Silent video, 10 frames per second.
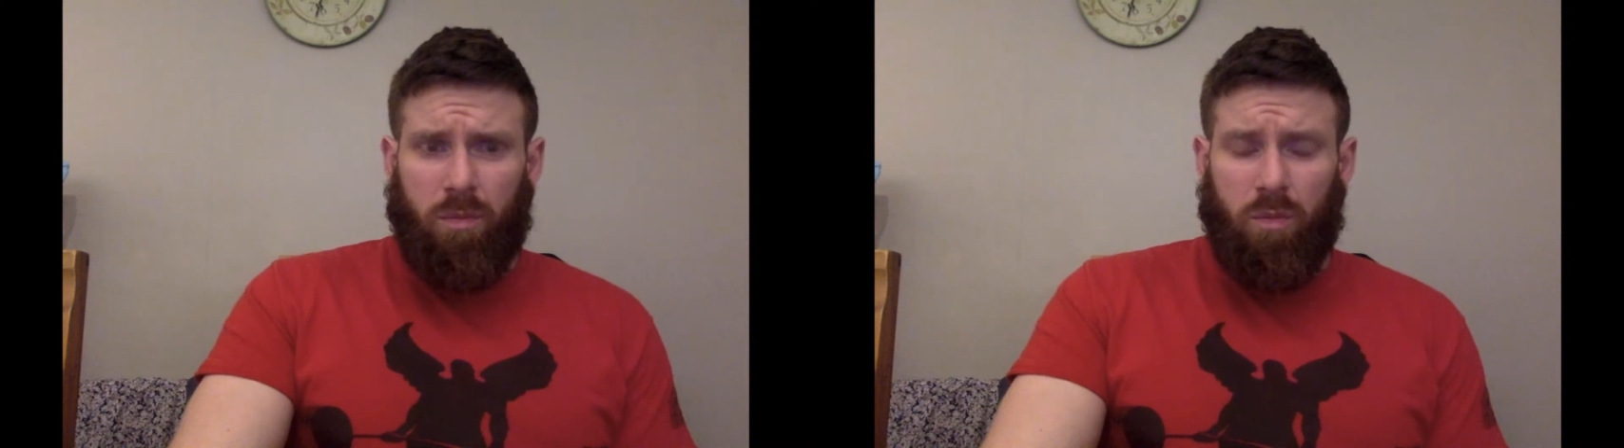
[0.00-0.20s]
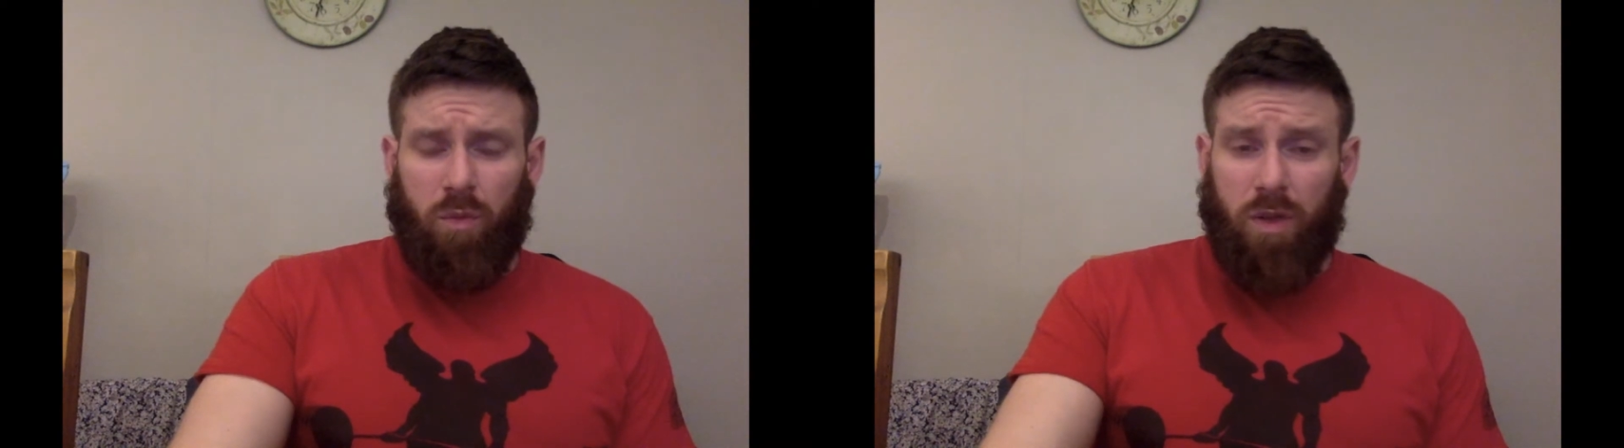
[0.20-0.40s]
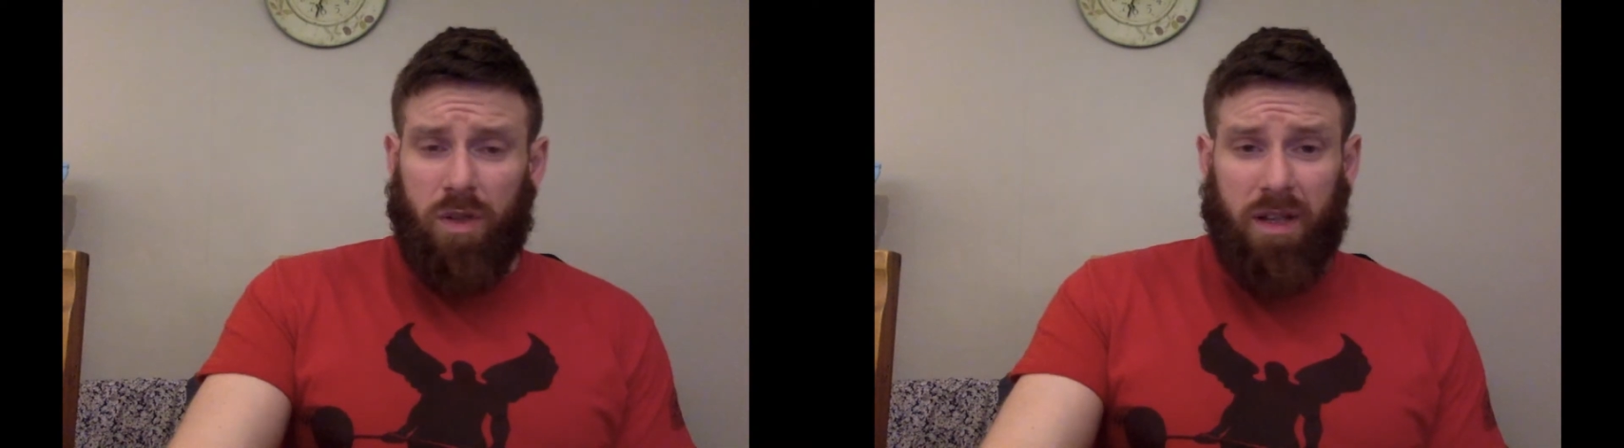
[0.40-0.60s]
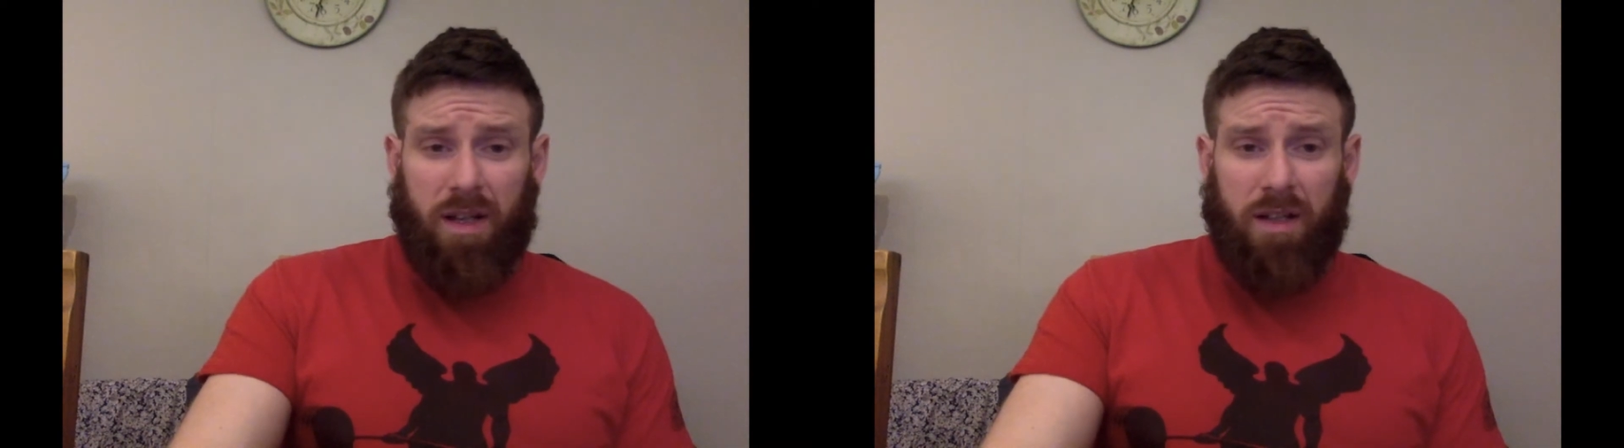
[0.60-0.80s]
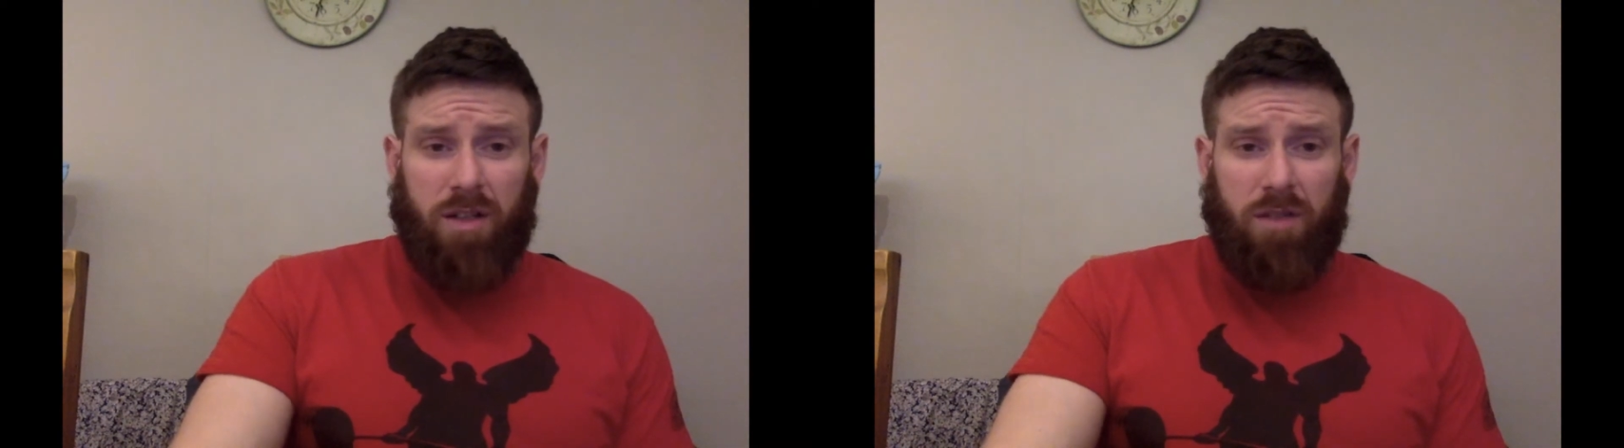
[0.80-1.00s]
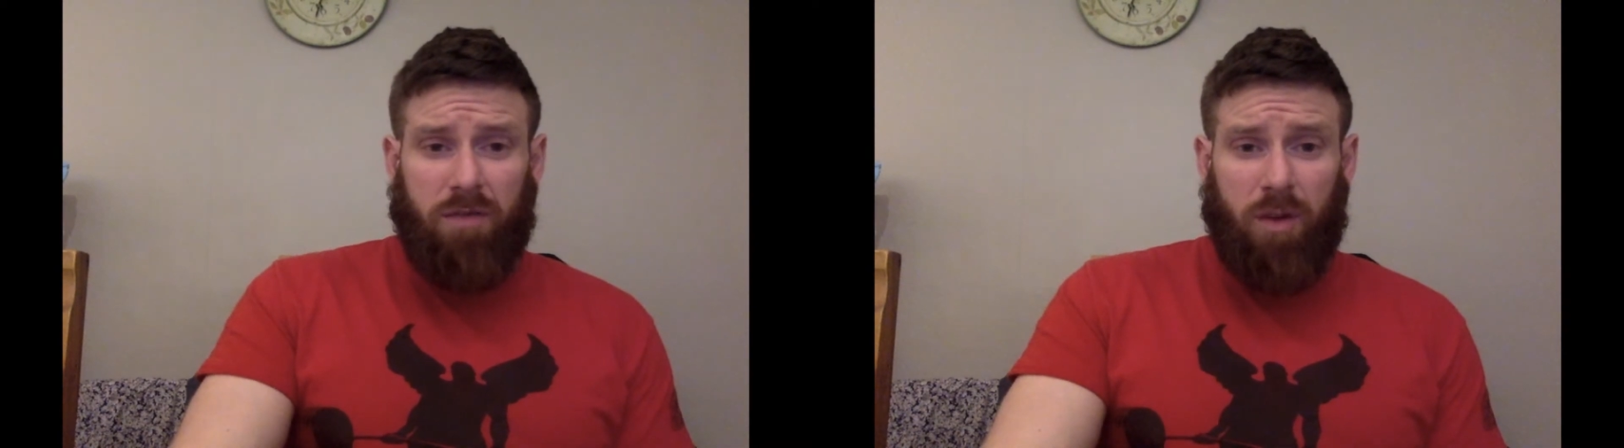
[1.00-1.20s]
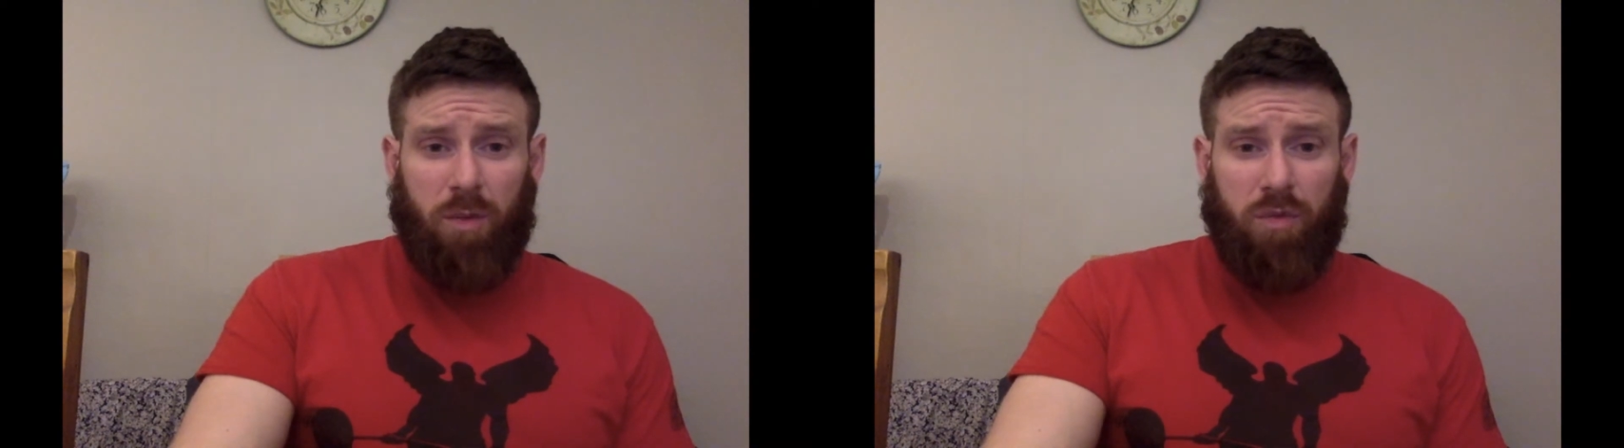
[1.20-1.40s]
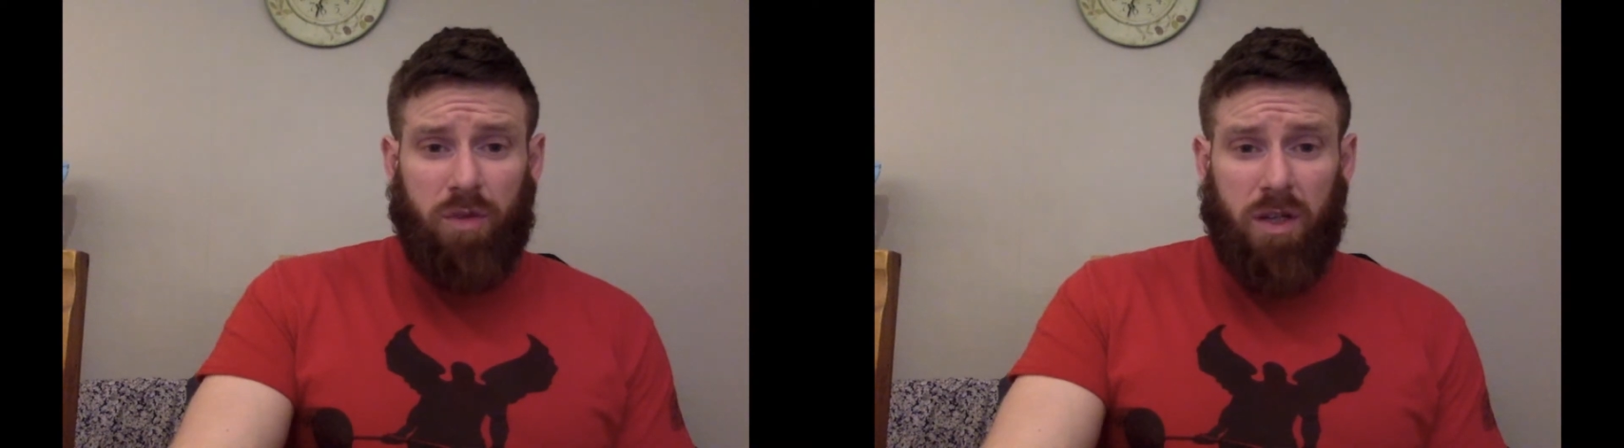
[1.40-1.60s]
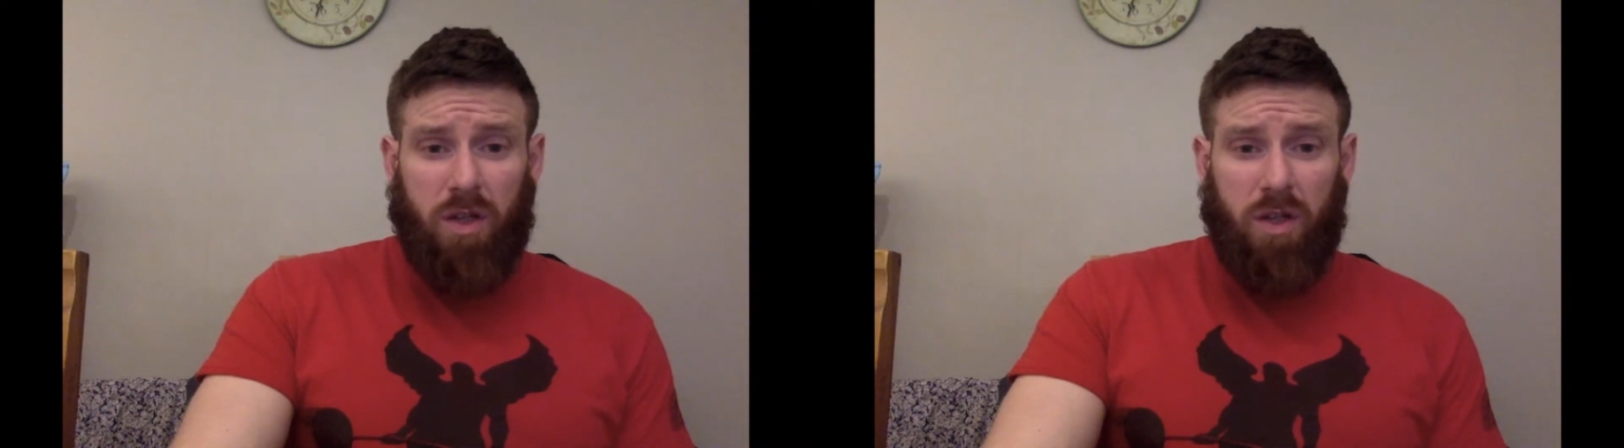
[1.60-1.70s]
110 actually felt pretty